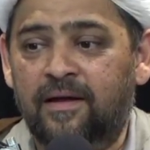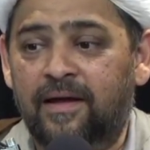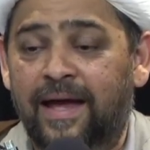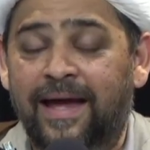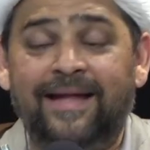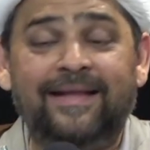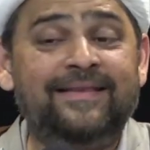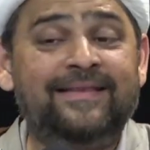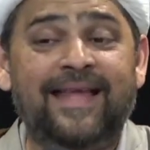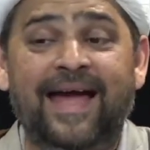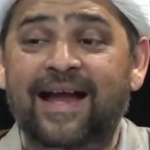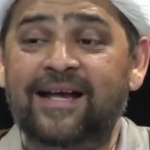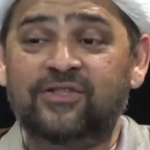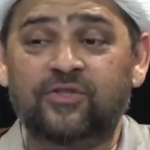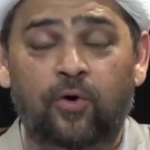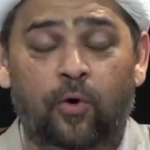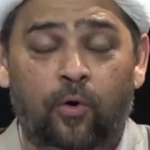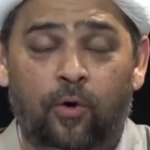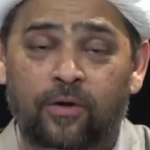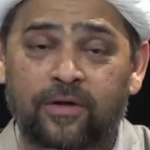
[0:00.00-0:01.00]
And that's
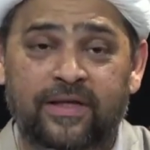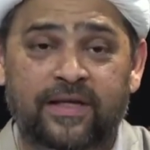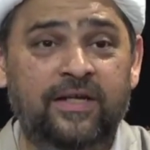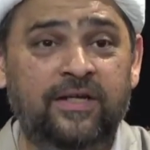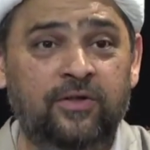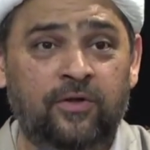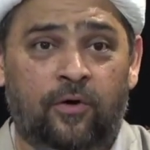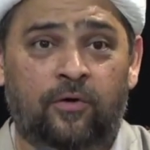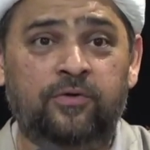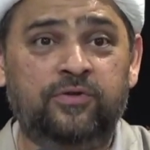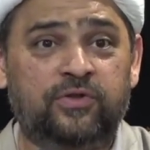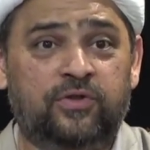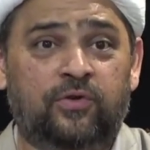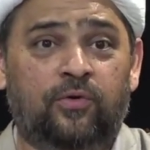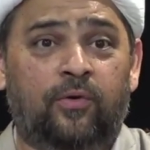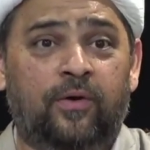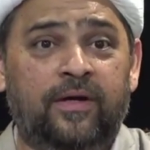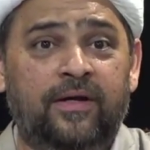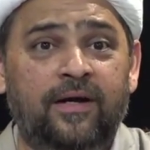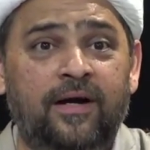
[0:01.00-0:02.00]
all he knows
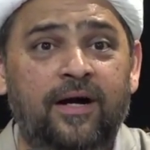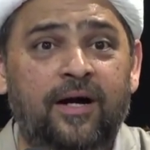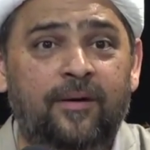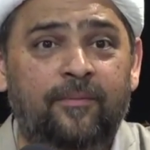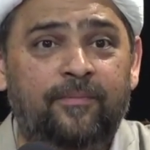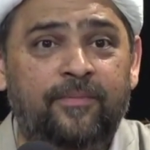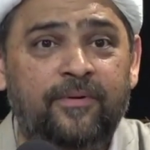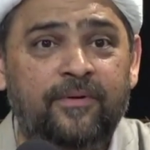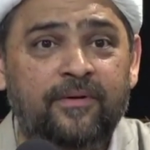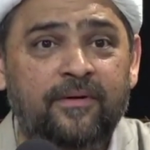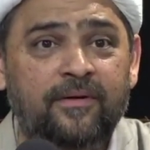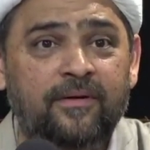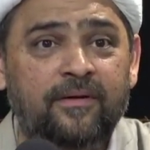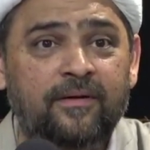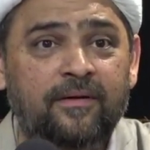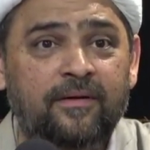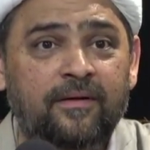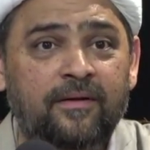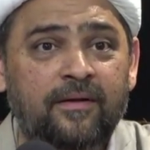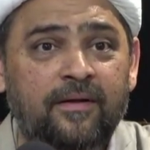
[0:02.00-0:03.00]
growing up.
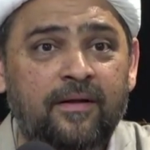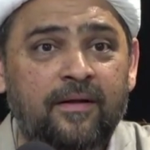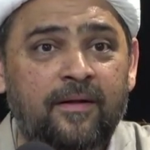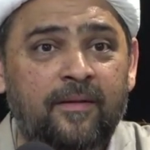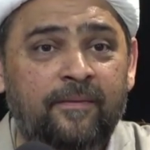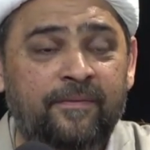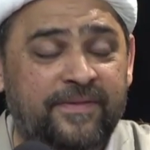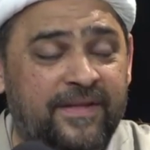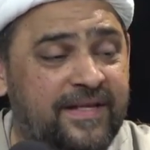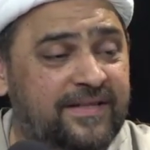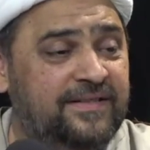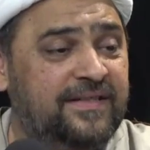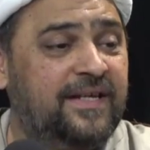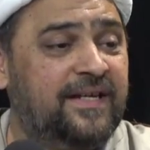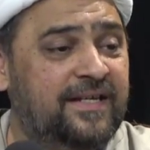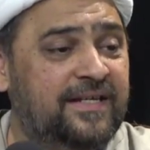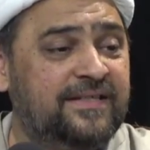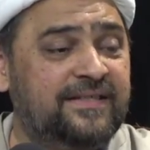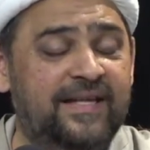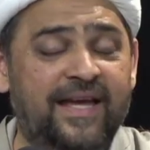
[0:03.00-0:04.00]
This
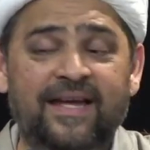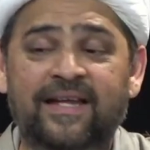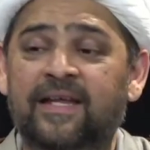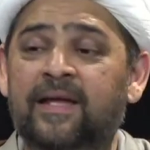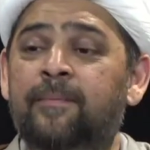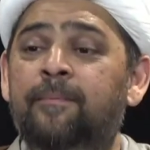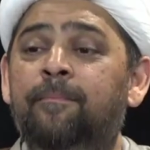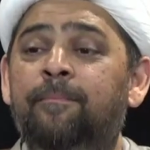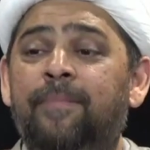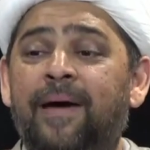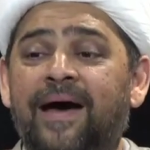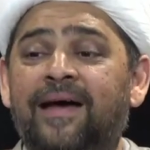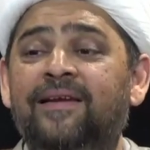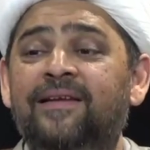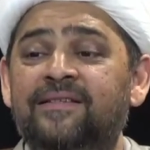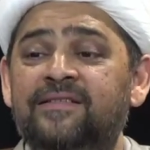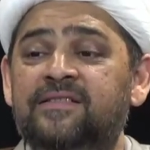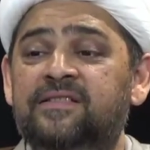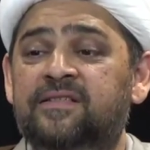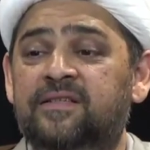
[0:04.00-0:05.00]
is an
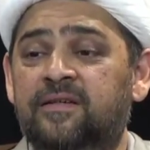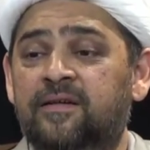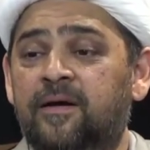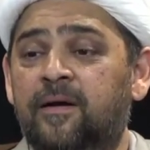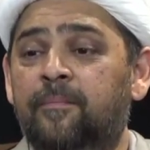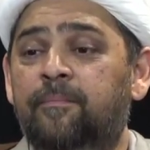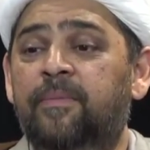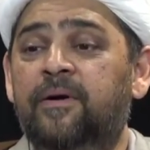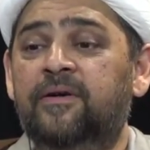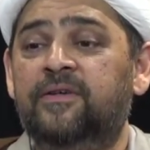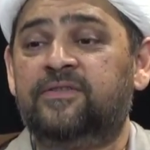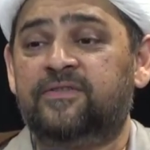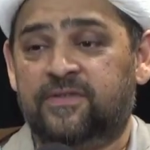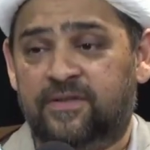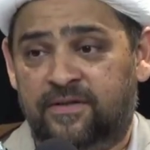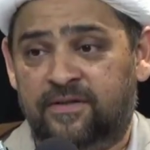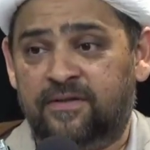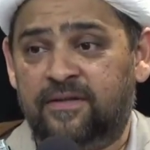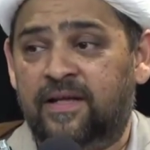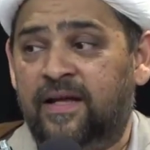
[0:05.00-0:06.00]
imbalanced
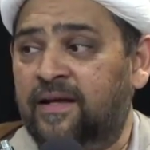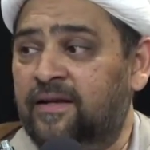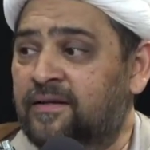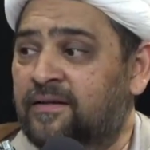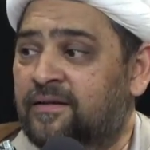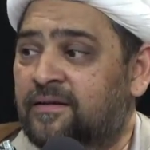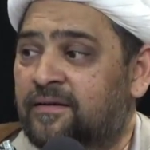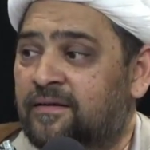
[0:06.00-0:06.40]
person then,